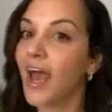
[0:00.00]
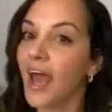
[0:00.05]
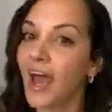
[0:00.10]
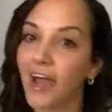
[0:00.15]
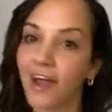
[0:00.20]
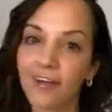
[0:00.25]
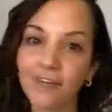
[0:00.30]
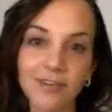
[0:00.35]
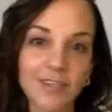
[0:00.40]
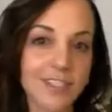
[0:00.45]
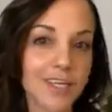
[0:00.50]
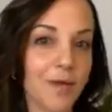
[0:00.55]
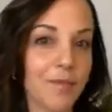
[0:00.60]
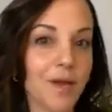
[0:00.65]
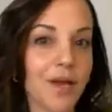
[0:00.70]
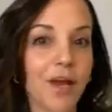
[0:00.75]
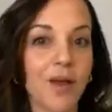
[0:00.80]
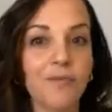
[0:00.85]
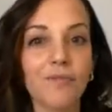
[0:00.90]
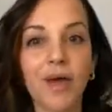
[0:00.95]
Every time
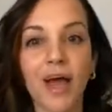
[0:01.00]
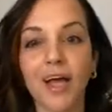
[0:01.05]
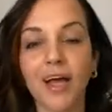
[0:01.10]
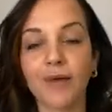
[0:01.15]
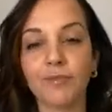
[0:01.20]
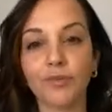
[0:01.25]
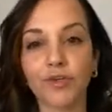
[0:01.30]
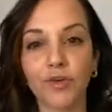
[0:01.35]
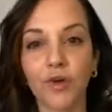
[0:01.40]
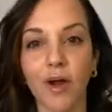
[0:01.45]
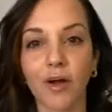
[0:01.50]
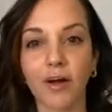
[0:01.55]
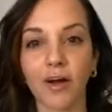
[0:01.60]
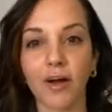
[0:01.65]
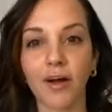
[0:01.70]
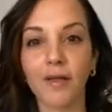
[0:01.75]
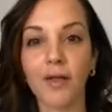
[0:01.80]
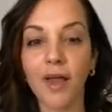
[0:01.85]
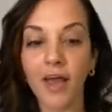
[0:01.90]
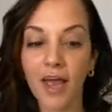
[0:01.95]
I come back, I'm
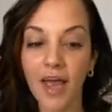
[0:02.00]
stronger